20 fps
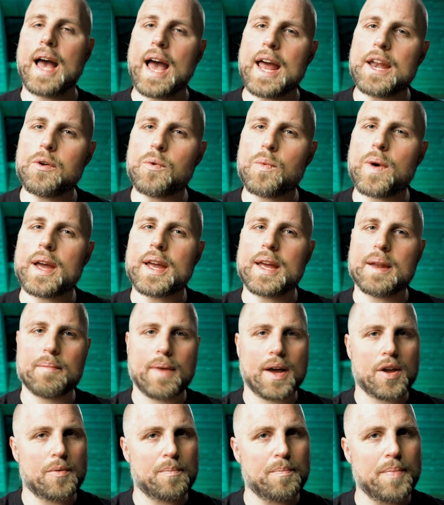Anyway, in
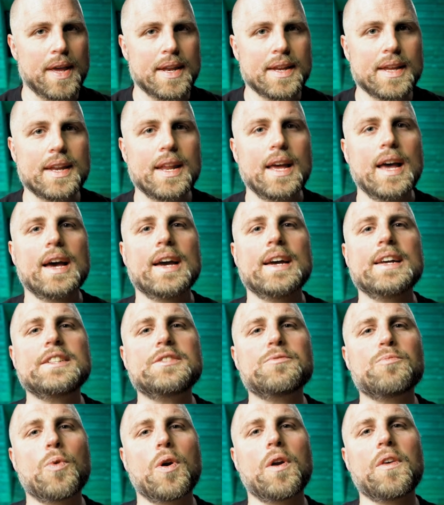my opinion,
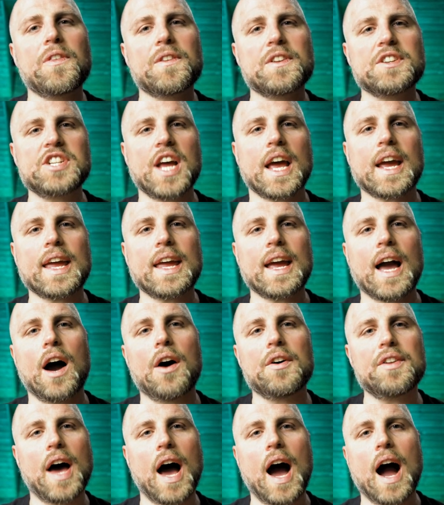it's worth checking
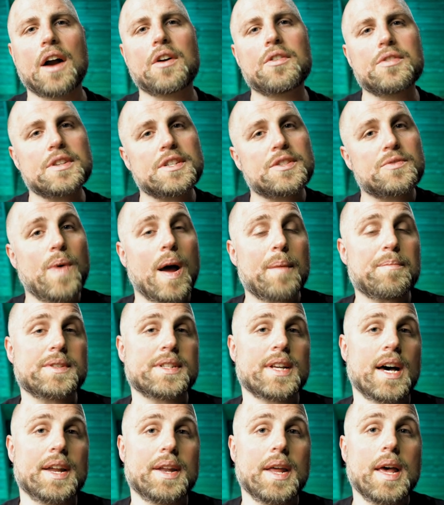out AQOR's
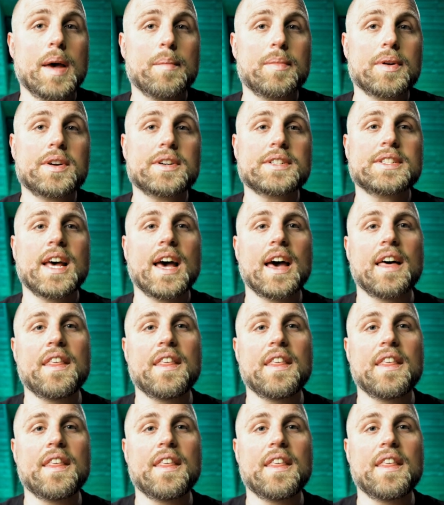website because